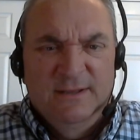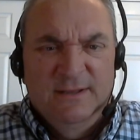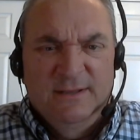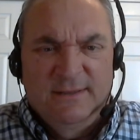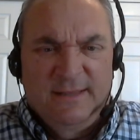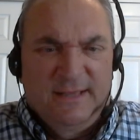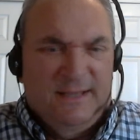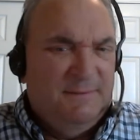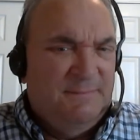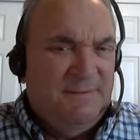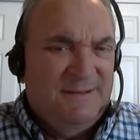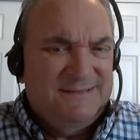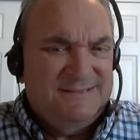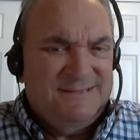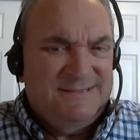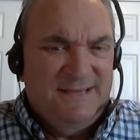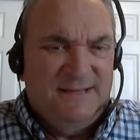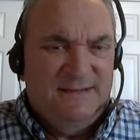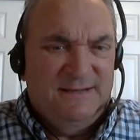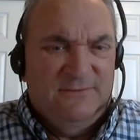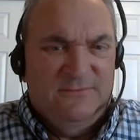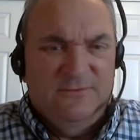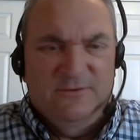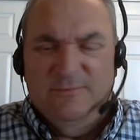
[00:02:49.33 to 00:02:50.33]
like about
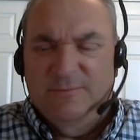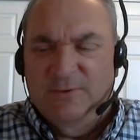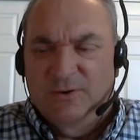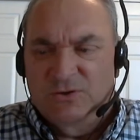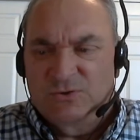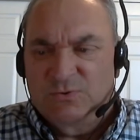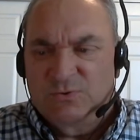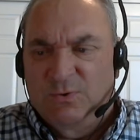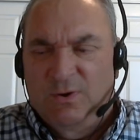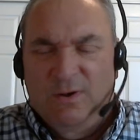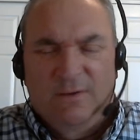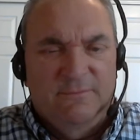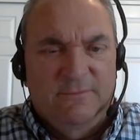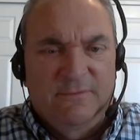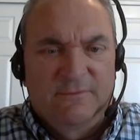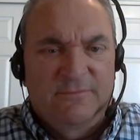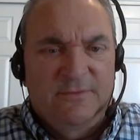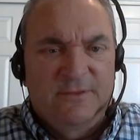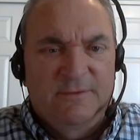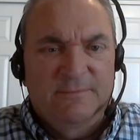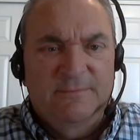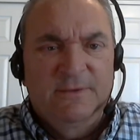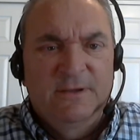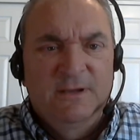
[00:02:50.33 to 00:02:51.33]
10 of them or 12 of
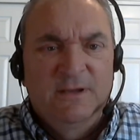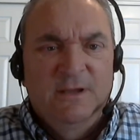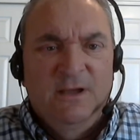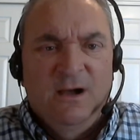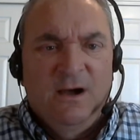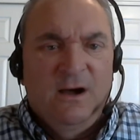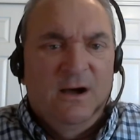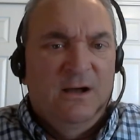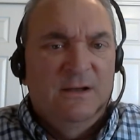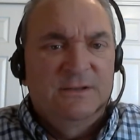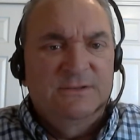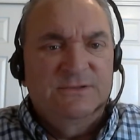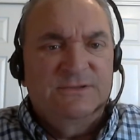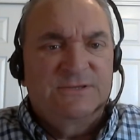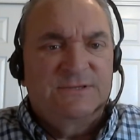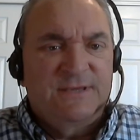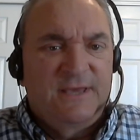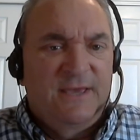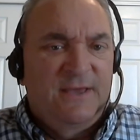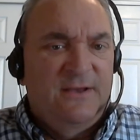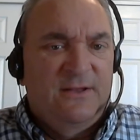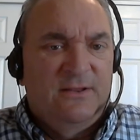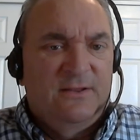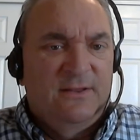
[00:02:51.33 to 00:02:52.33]
them on
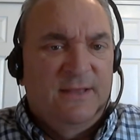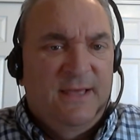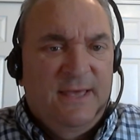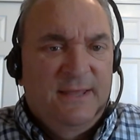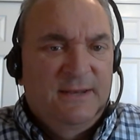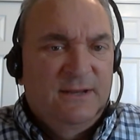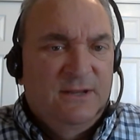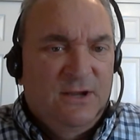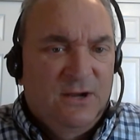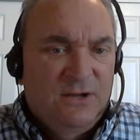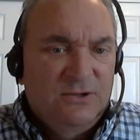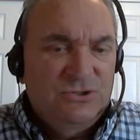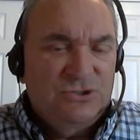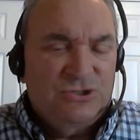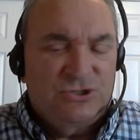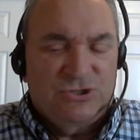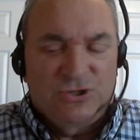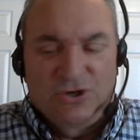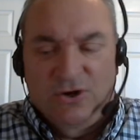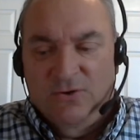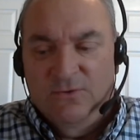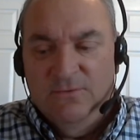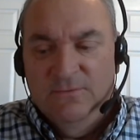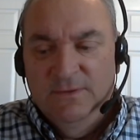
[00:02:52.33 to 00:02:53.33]
sale at a gun
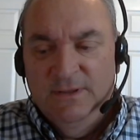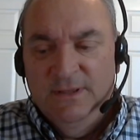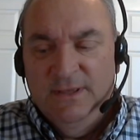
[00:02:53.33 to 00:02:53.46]
show.